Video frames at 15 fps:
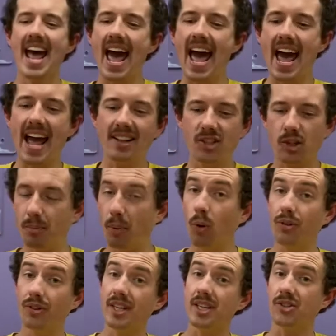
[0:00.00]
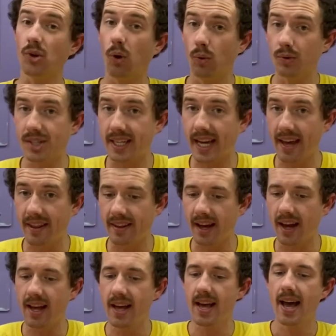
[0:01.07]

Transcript: And to put this all together,